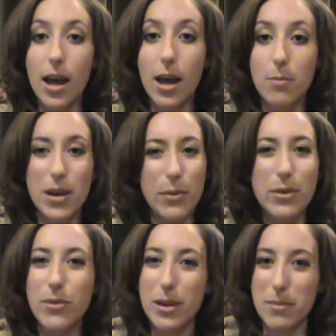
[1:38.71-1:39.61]
But I
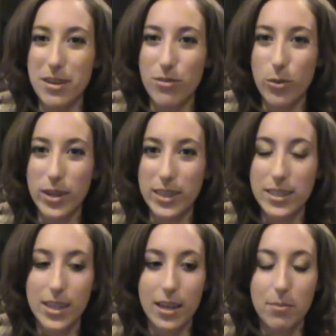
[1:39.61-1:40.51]
wouldn't recommend it for oily
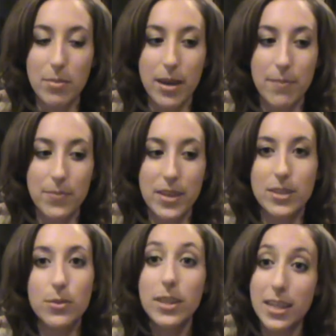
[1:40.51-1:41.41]
skin. But
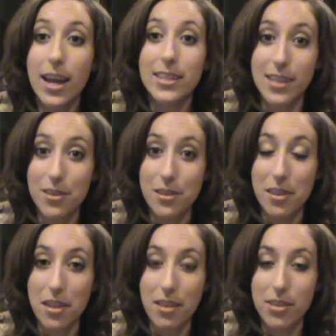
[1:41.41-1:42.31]
it's really nice other
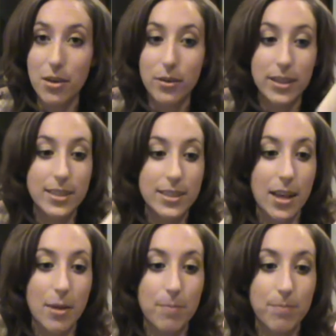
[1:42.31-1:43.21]
than that, though. It's,
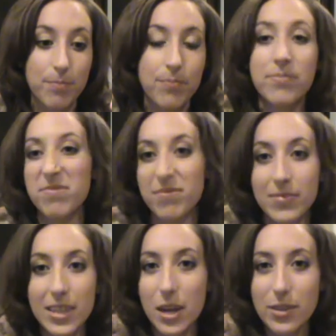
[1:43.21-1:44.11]

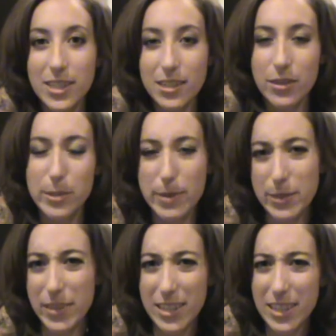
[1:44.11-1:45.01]
it's not too
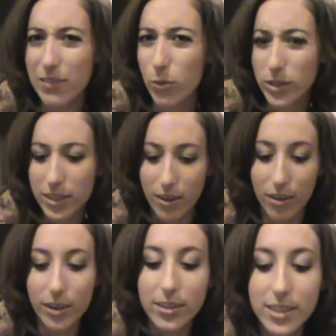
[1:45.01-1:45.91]
expensive. I think it's like
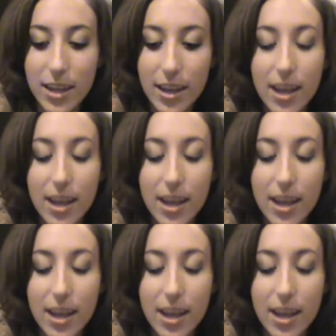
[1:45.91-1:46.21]
$14.